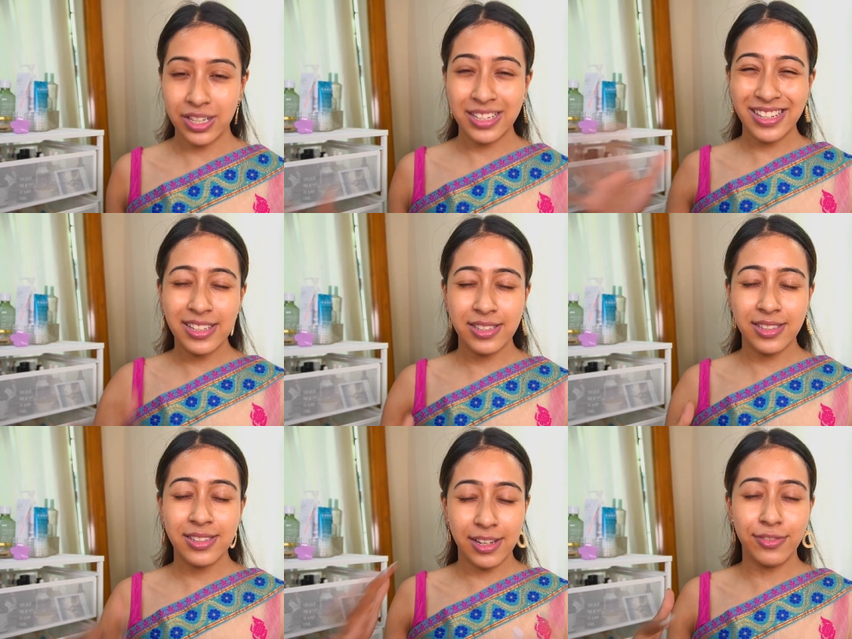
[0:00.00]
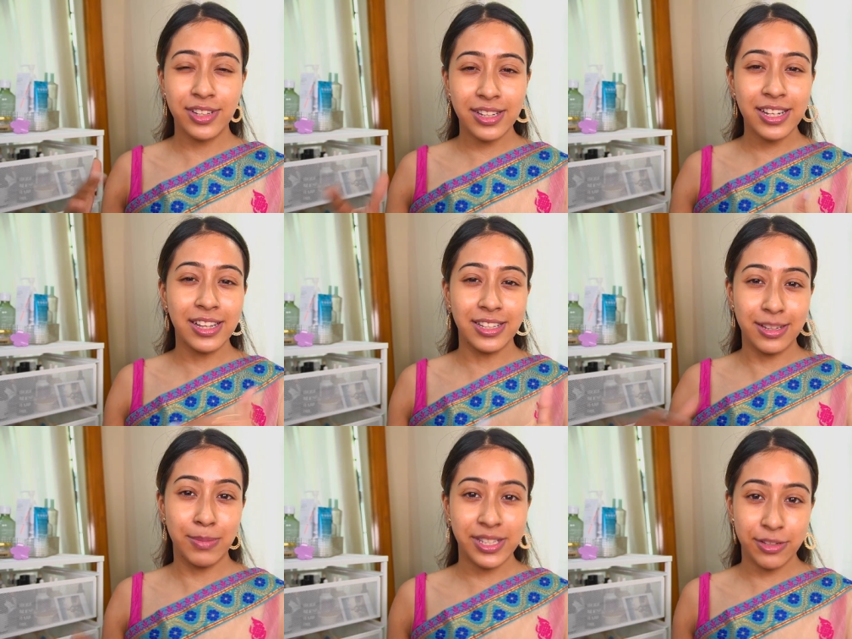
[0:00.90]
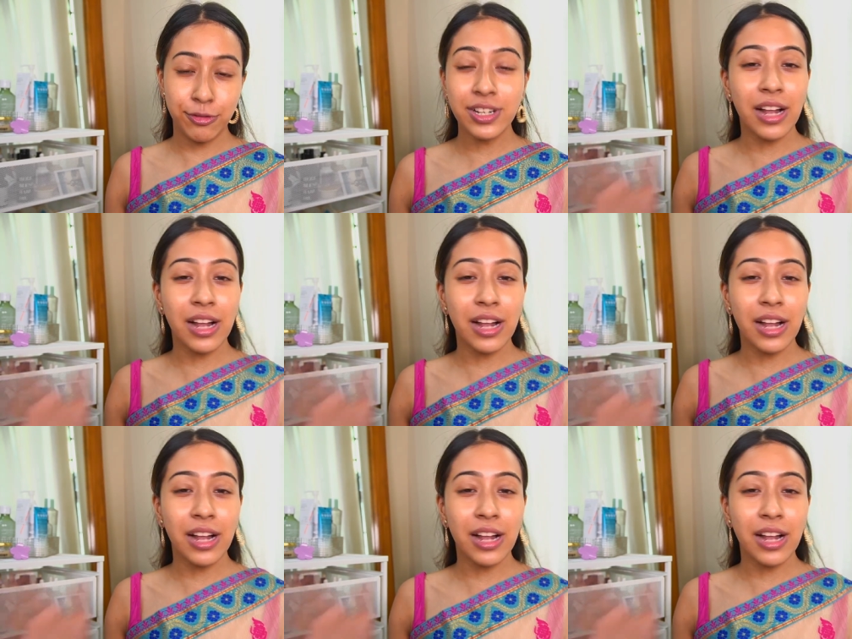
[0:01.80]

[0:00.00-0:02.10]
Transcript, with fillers: It is definitely a little bit different.